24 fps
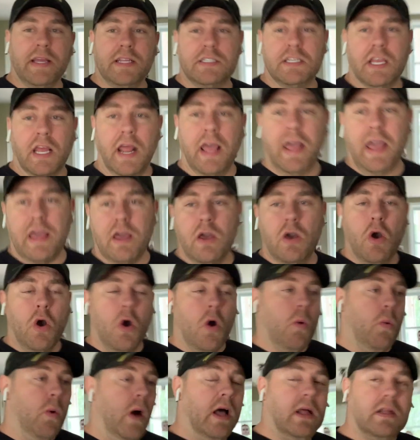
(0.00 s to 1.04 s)
today?
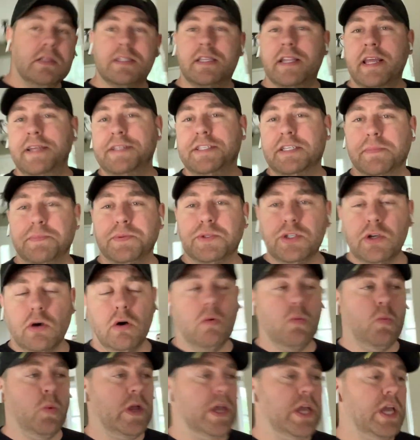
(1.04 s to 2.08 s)
Well, today's
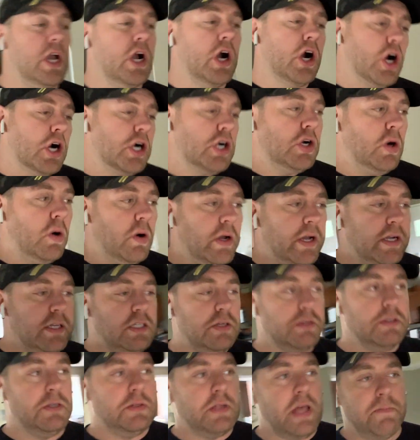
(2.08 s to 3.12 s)
episode, we are going to
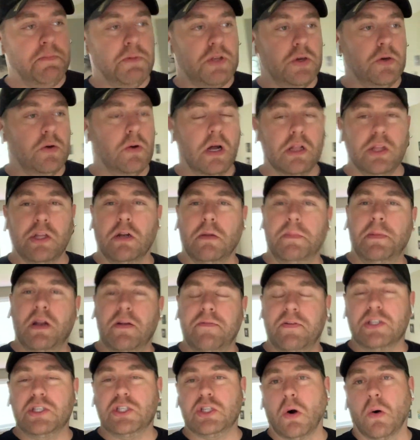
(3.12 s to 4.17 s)
do a little bit of
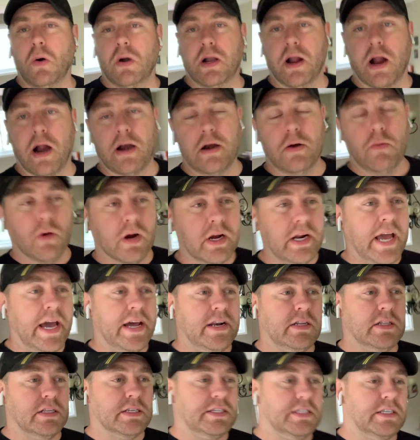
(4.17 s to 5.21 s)
a Zoa Garden. We're gonna head
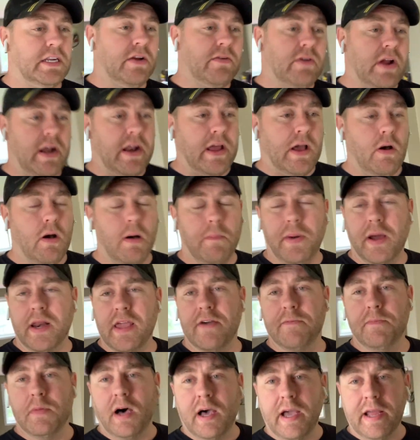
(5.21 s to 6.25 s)
into the city right now. A buddy
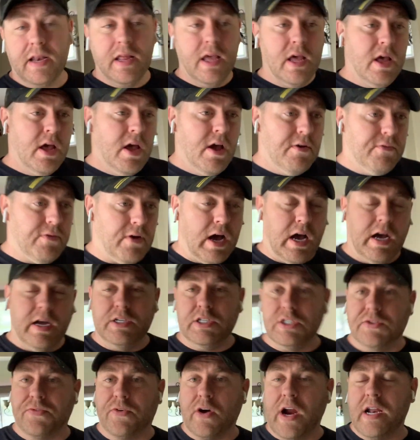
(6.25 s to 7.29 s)
of mine
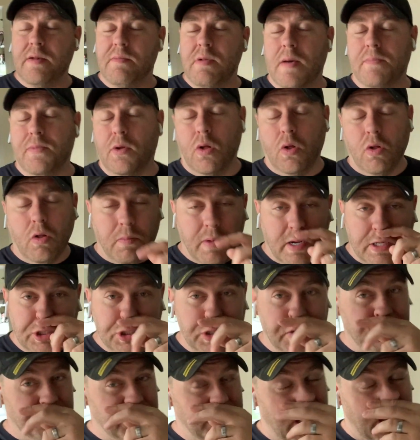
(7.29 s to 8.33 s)
just fragged me up a whole bunch
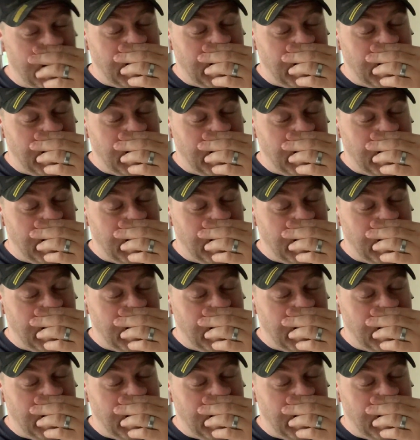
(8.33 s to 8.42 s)
of